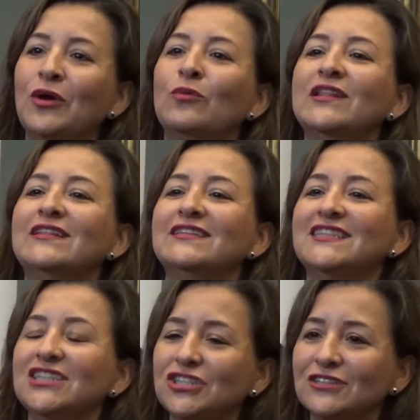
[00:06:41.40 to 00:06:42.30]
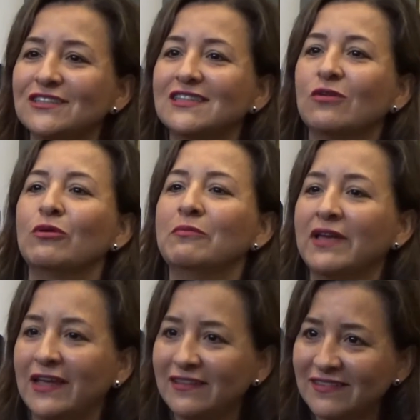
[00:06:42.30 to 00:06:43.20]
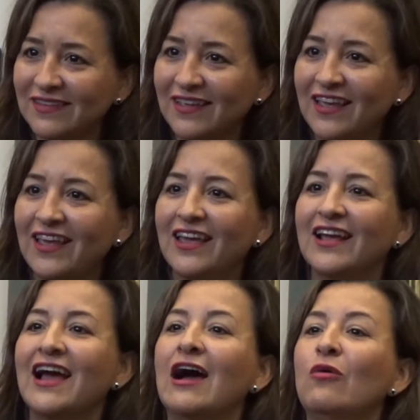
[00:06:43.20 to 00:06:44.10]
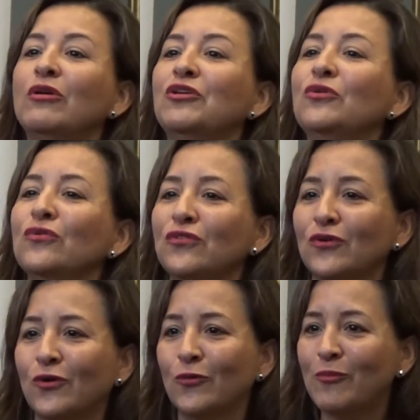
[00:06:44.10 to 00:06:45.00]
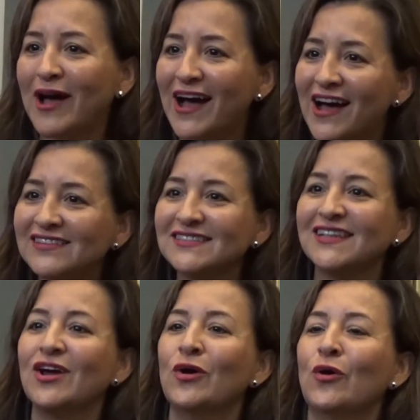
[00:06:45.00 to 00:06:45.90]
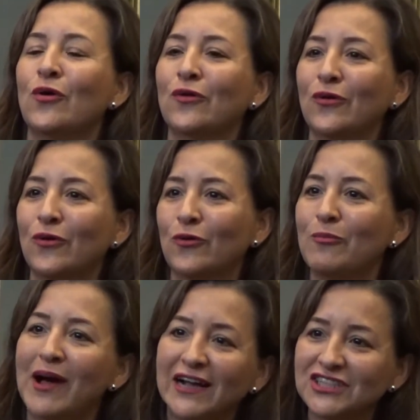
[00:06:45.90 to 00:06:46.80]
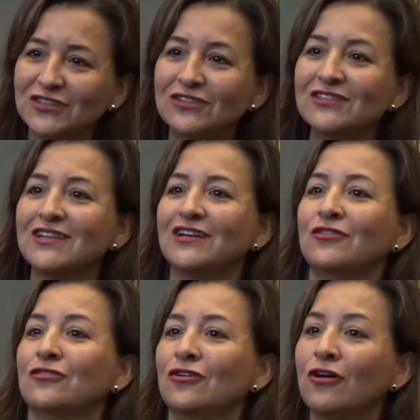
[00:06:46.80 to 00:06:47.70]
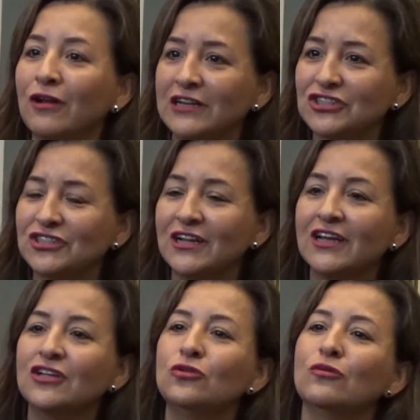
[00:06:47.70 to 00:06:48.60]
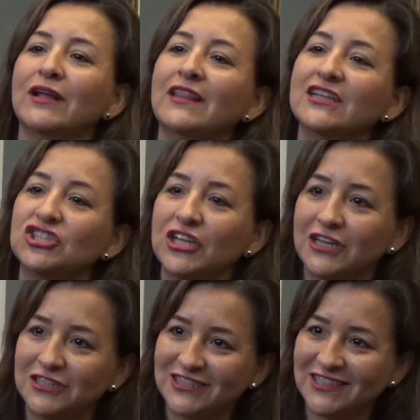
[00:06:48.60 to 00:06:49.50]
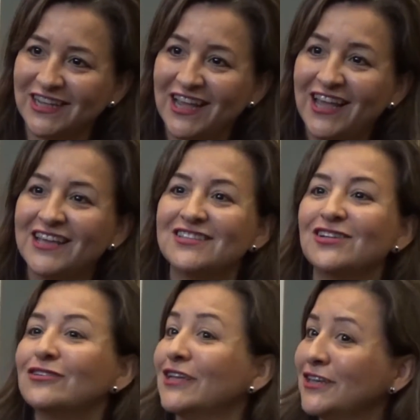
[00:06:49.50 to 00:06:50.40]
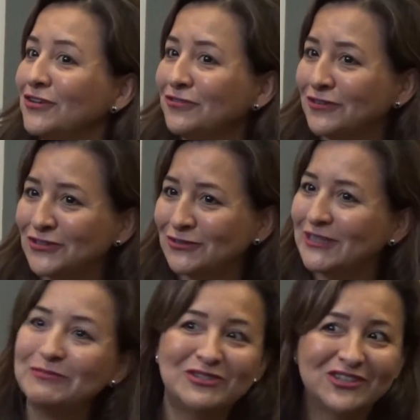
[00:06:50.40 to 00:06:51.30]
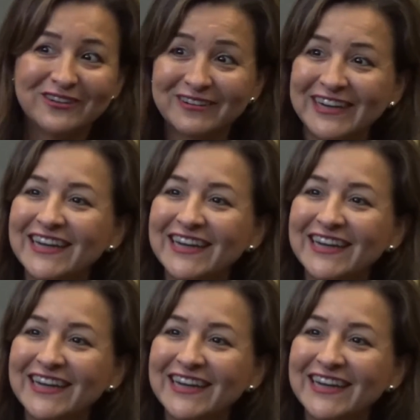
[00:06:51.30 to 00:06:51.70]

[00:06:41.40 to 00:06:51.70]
with the decisions that we made and how we use our past, our passions, and our knowledge to create that change. So thank you for your deep sharing.